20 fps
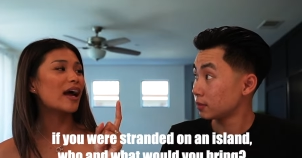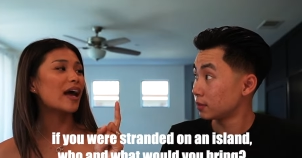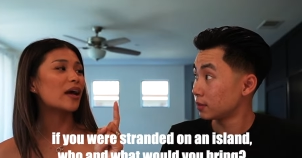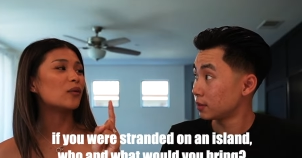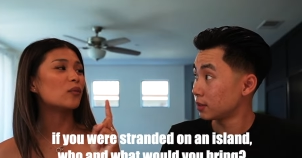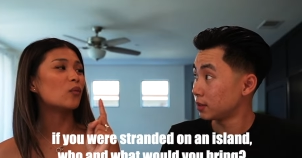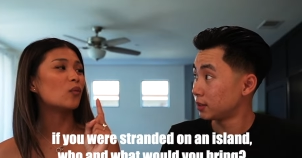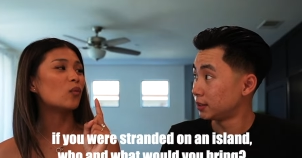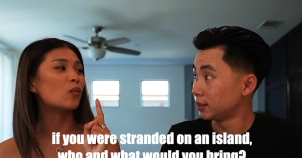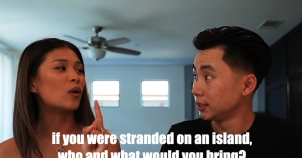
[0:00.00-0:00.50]

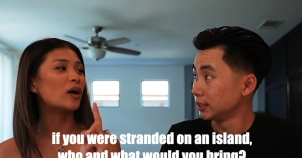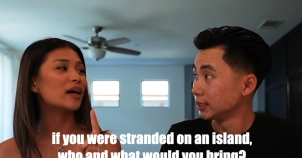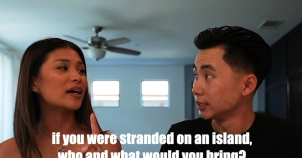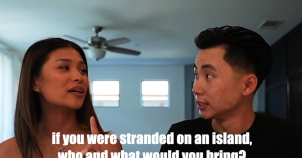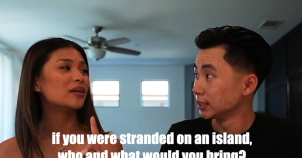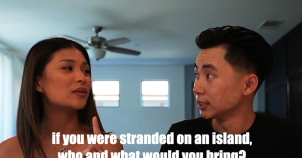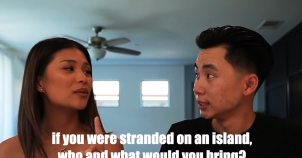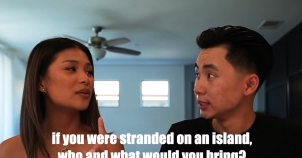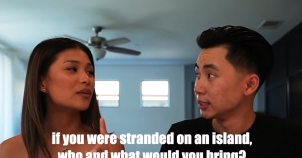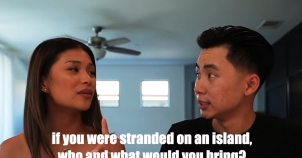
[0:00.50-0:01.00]
Speaker 1: and
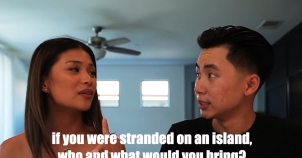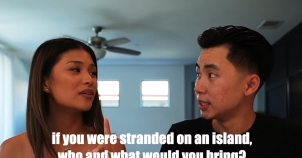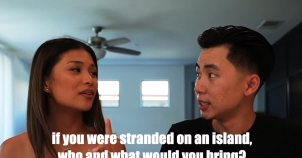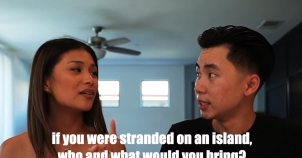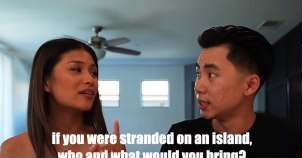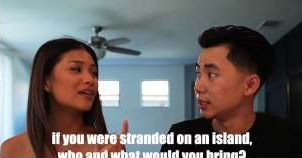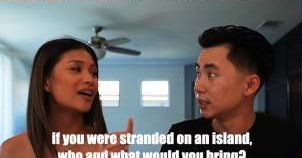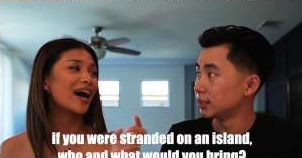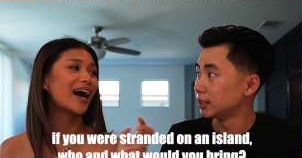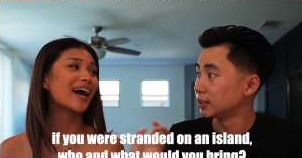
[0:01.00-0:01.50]
what?
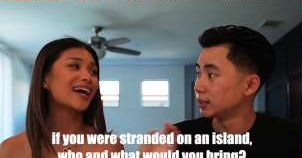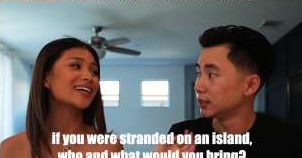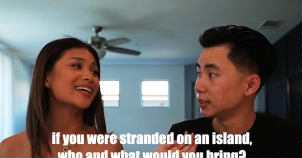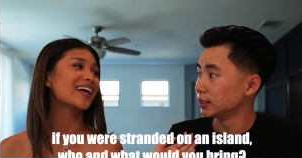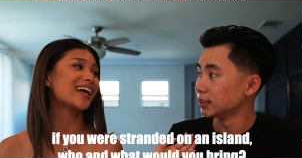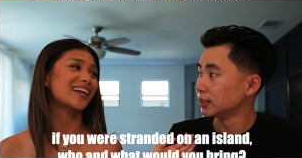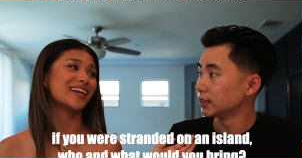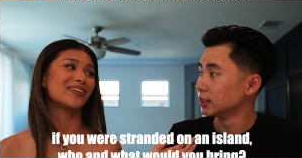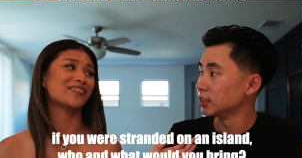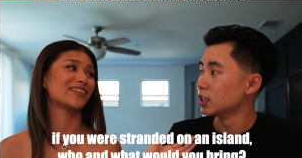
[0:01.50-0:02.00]
I
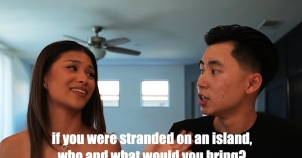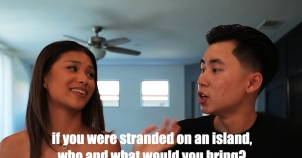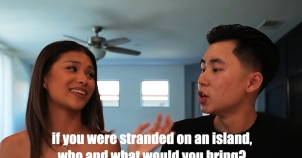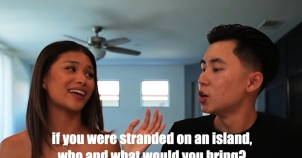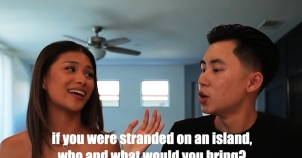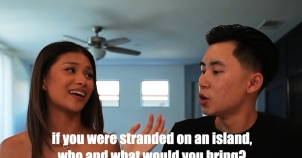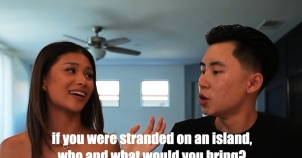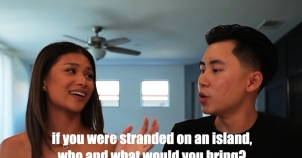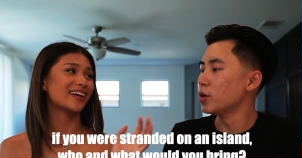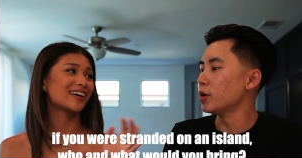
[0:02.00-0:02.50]
can't even
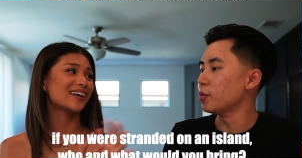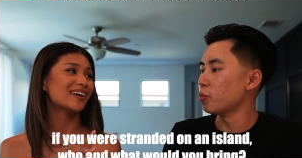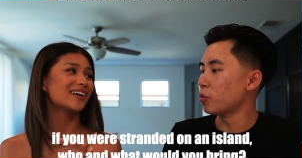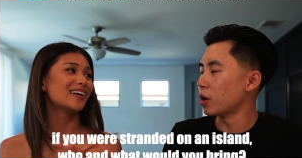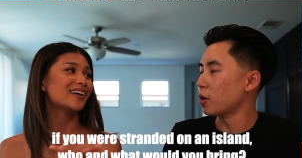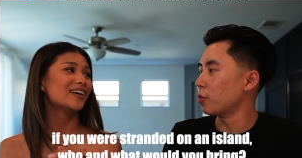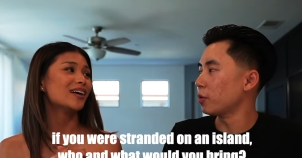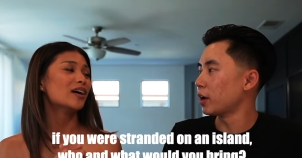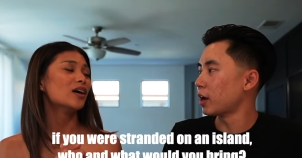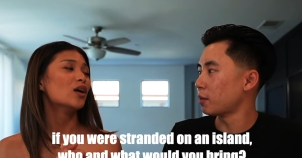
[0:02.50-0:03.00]
Speaker 2: think. Who and
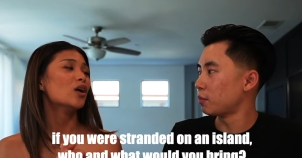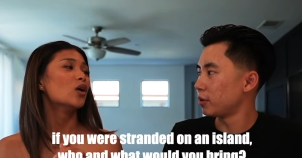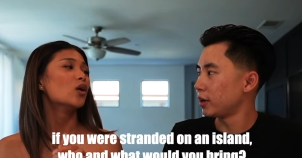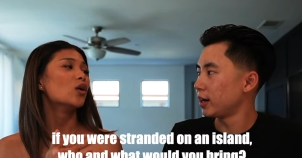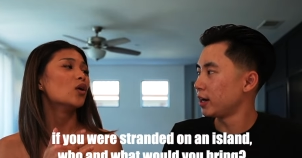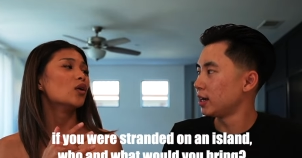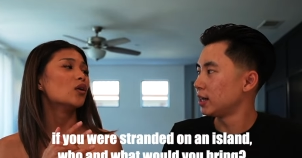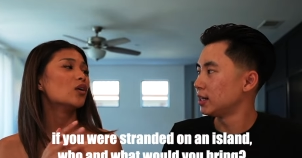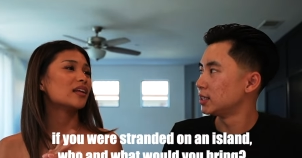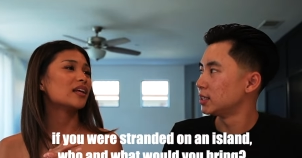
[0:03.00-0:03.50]
what would I
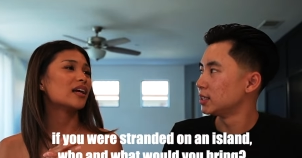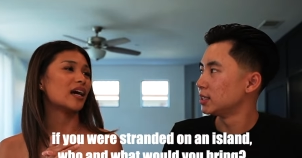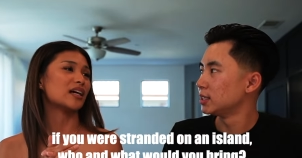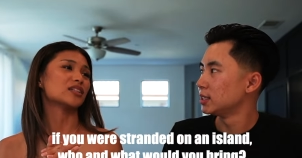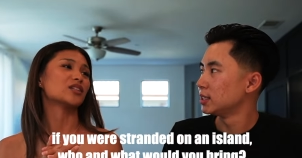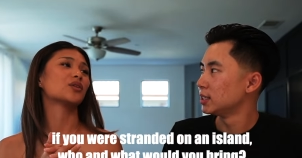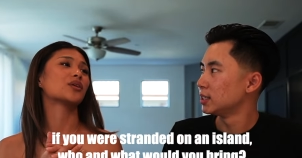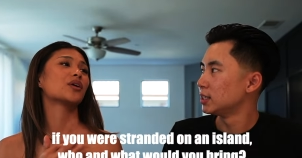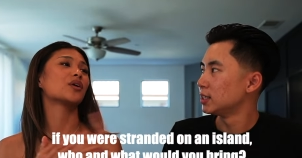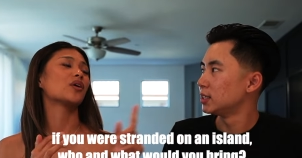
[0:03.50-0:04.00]
bring?
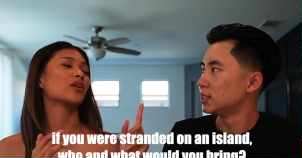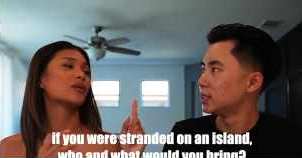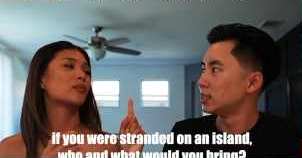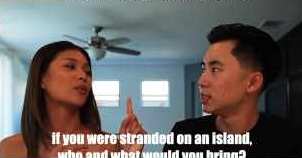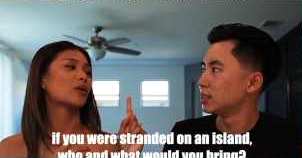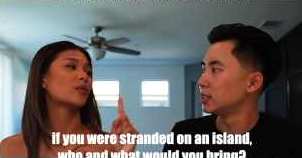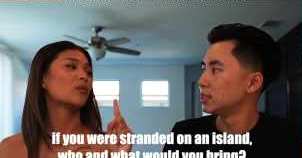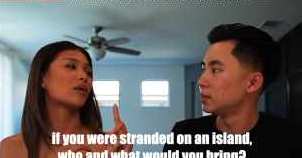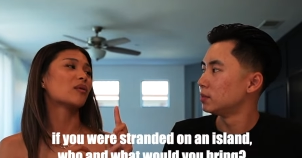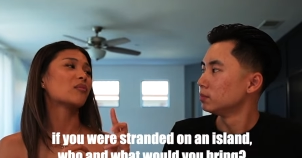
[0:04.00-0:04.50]
Speaker 1: Yes, you could only
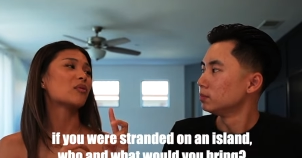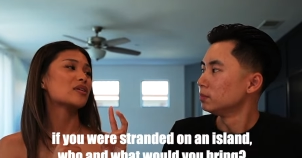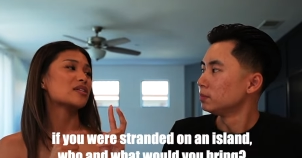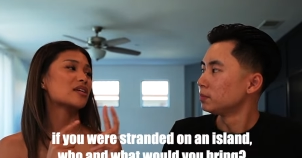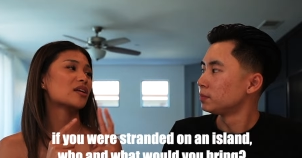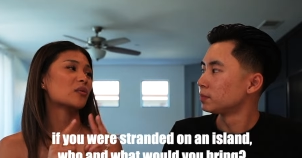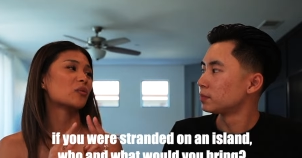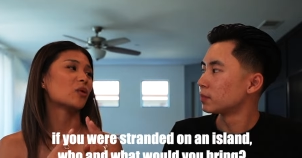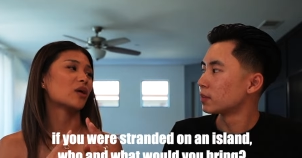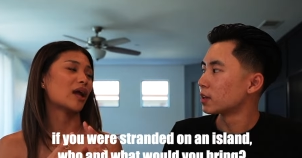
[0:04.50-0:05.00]
bring one
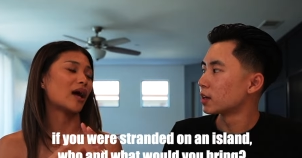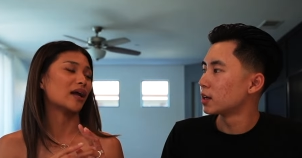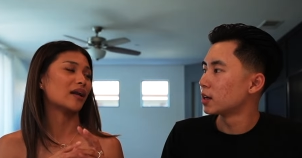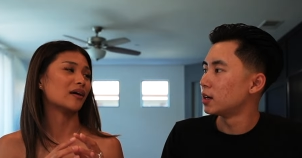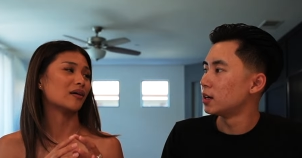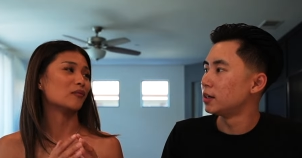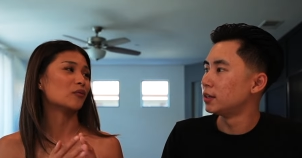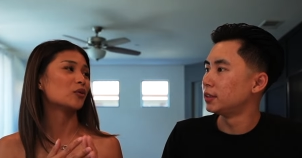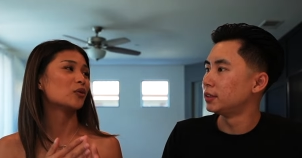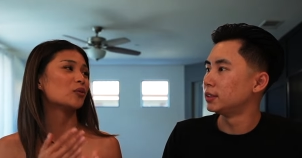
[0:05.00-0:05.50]
person and one
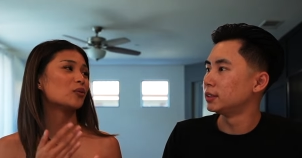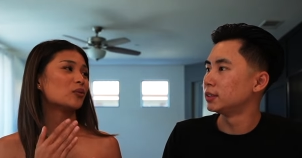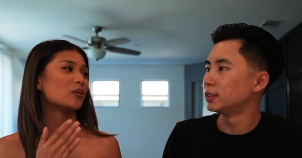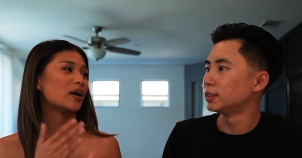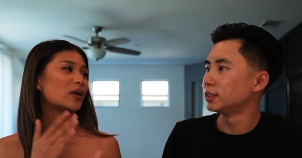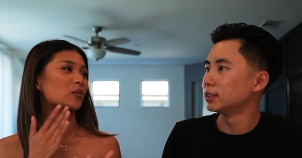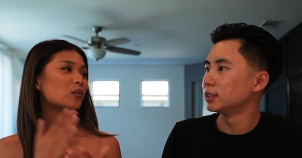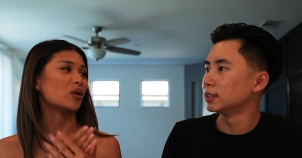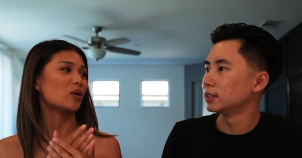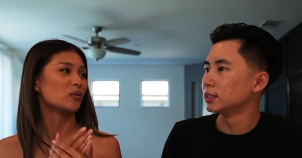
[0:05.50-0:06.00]
item. Who
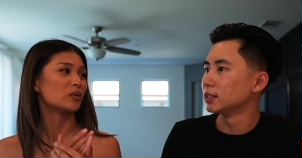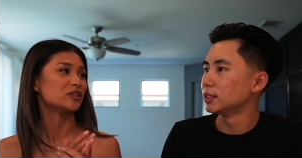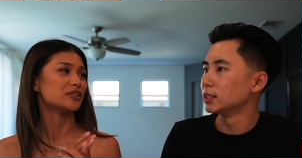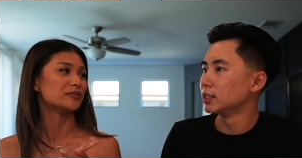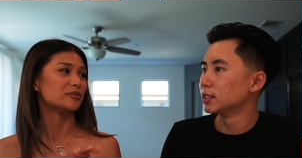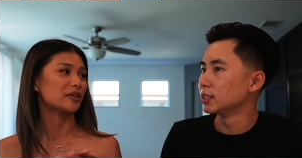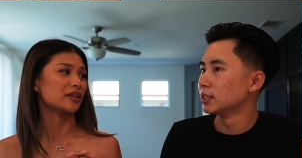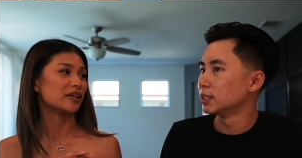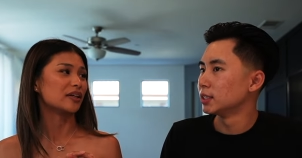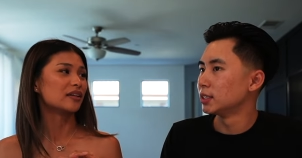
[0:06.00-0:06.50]
and what would
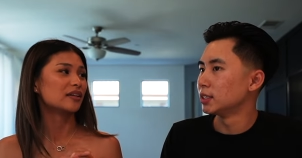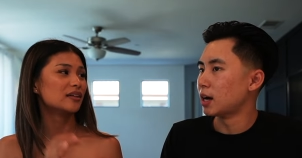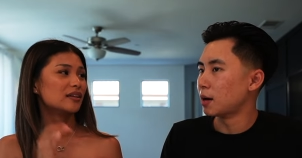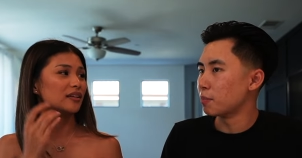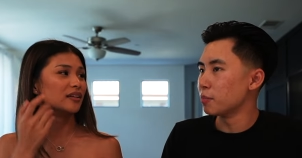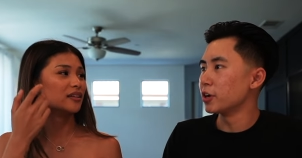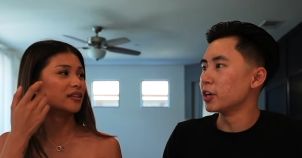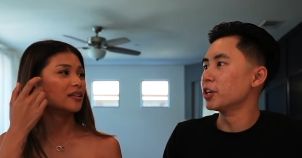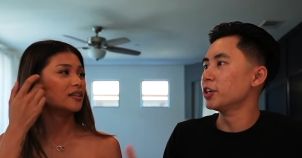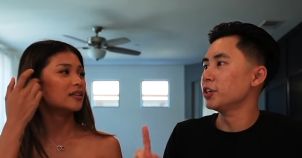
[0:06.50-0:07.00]
you bring?
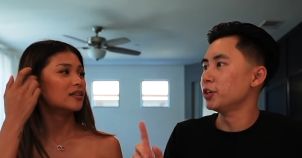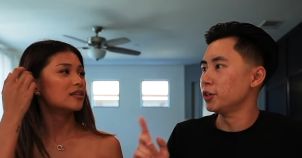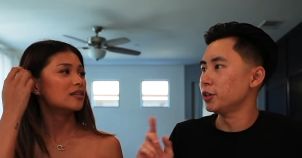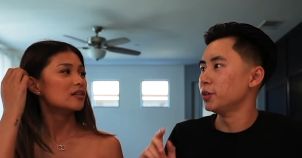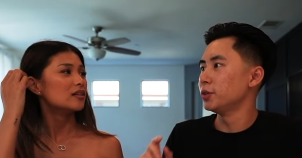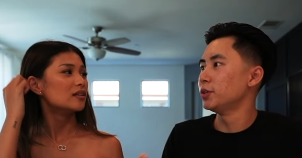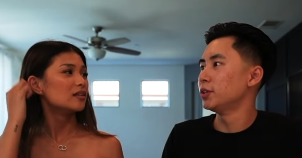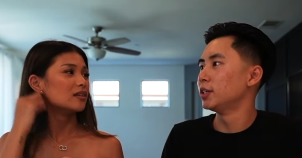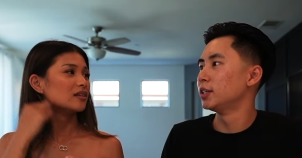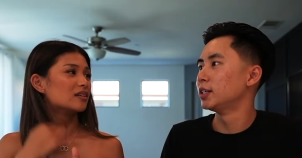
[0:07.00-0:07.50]
Speaker 2: I'm bringing
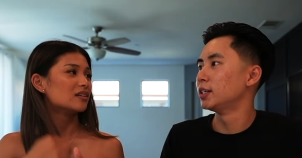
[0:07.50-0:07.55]
you.